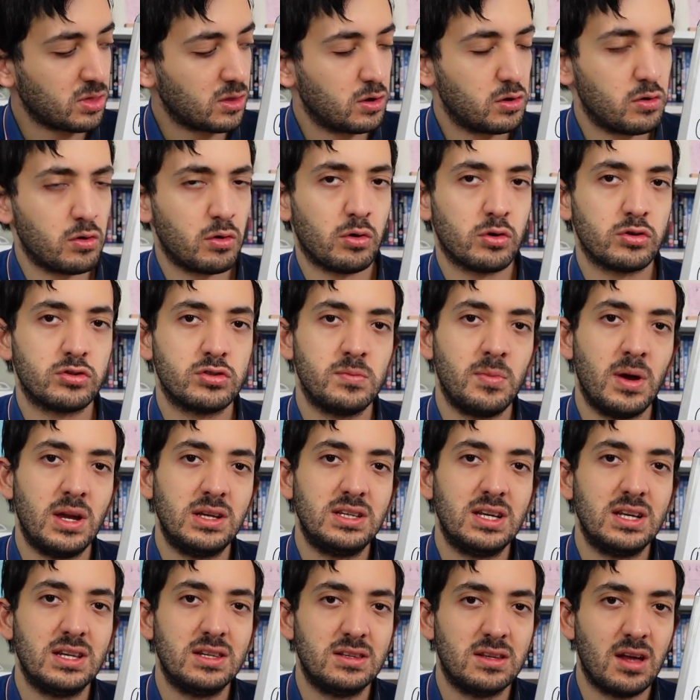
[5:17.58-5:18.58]
You're
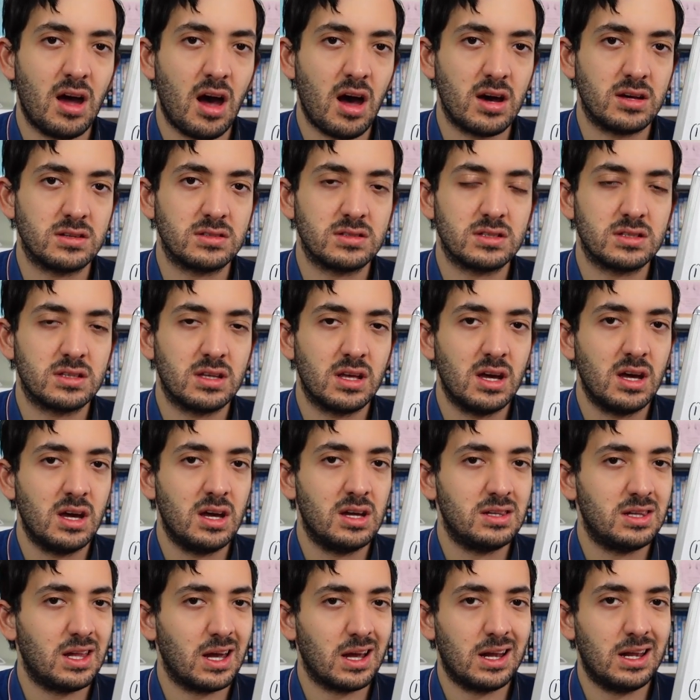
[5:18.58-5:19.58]
automating tasks
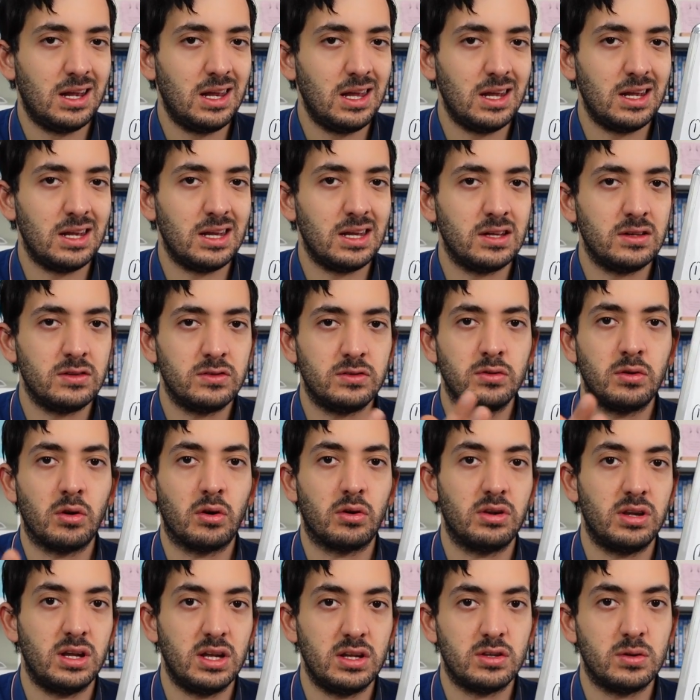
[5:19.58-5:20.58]
that clearly do
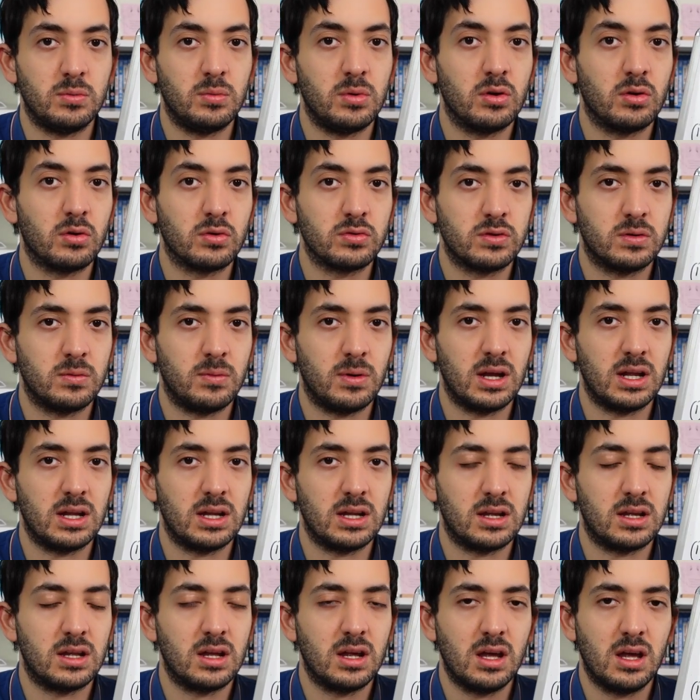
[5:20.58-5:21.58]
not need to be
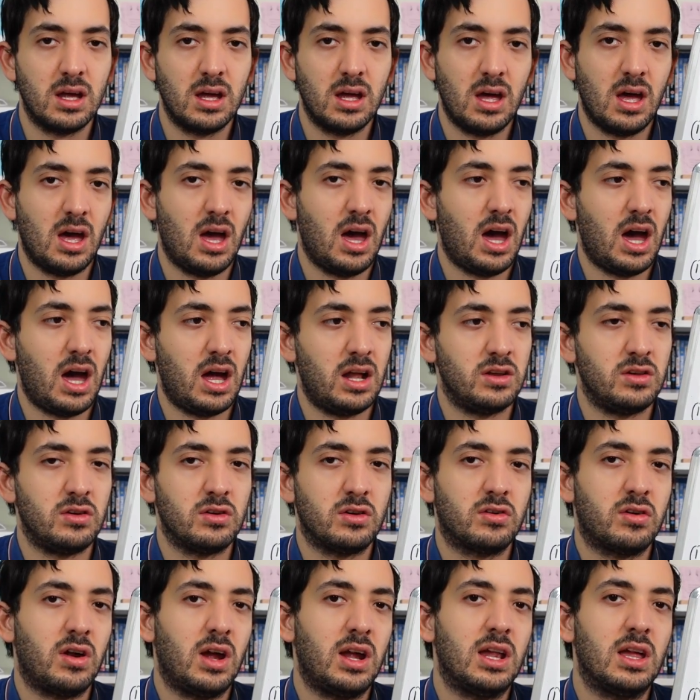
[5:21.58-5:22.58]
automated, and you're
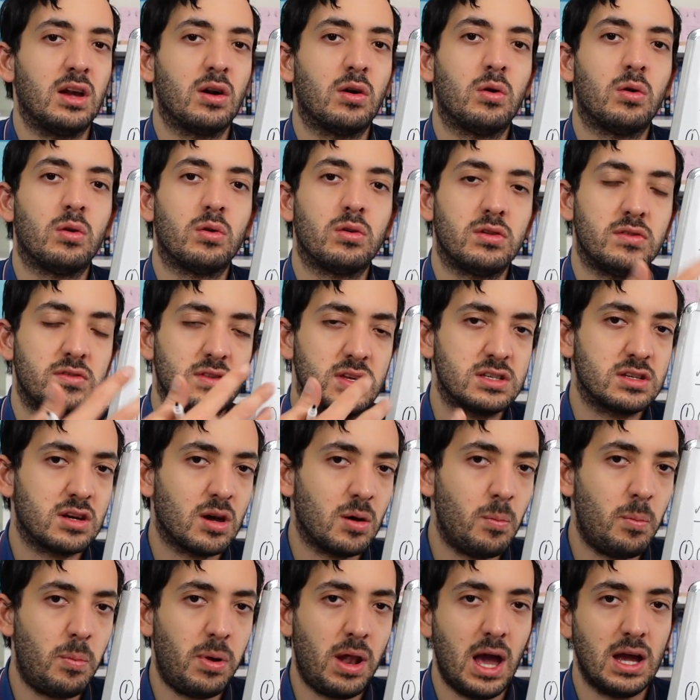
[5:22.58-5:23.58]
creating all of this
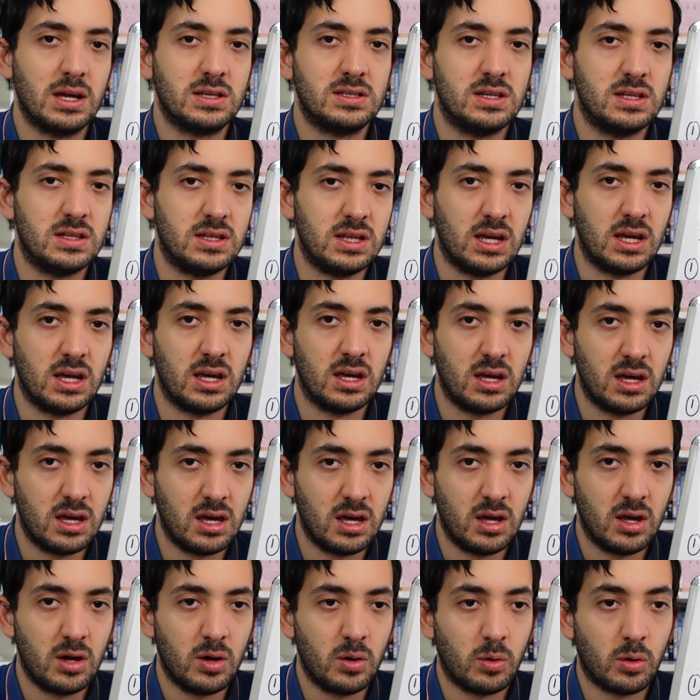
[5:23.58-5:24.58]
complexity.
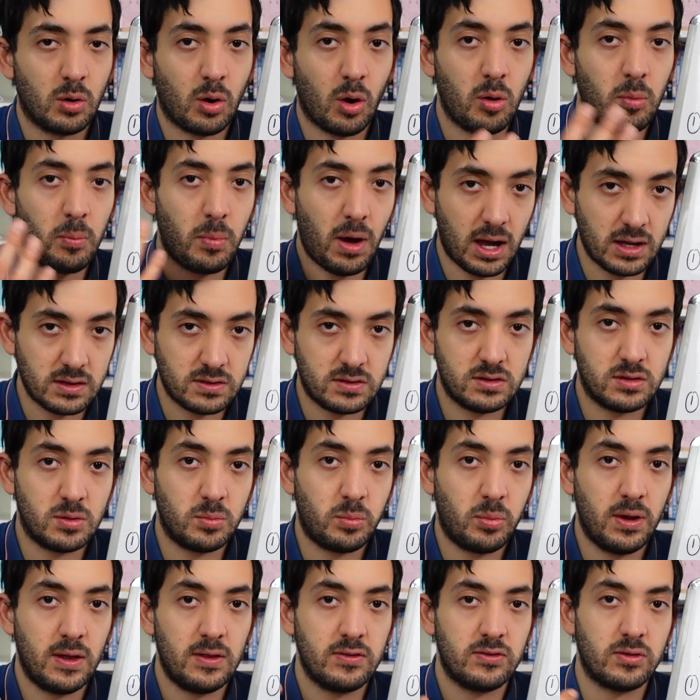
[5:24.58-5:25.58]
Going back to the
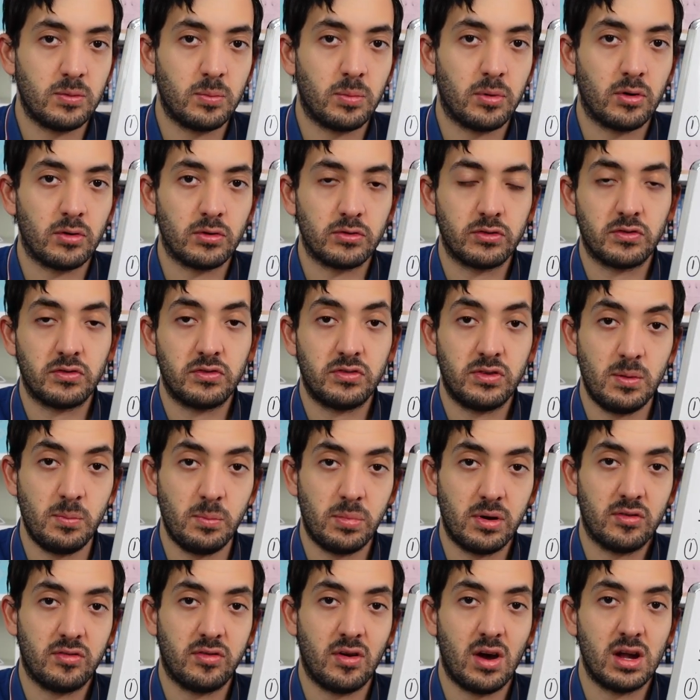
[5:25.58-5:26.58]
principles of
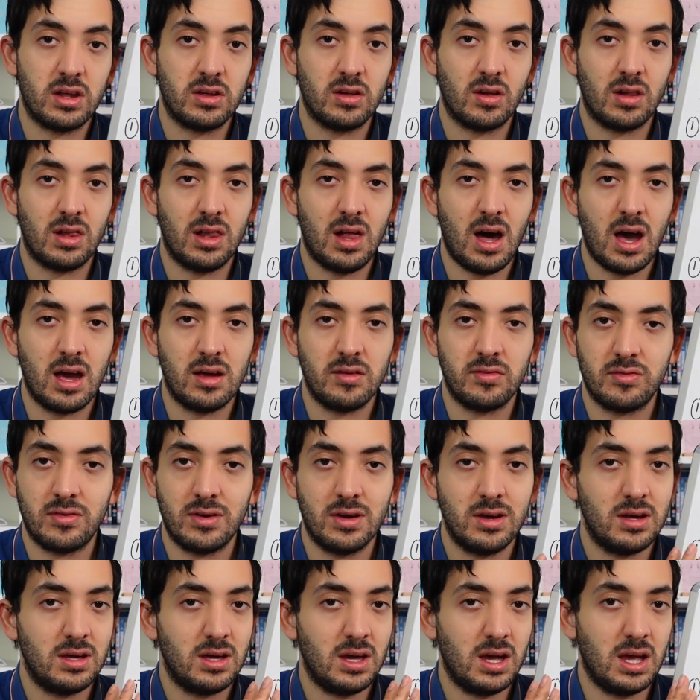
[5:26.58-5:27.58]
simplifying your life,
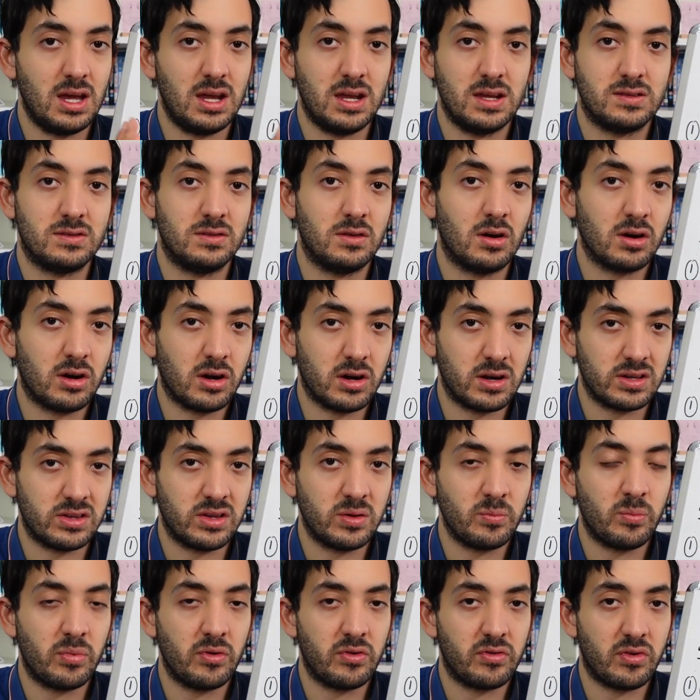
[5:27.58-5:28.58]
it is not going to
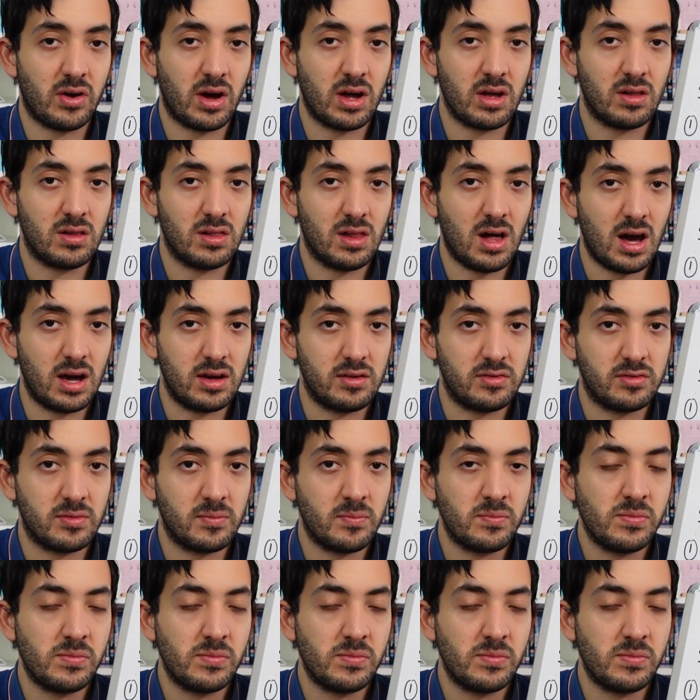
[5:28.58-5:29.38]
simplify your life.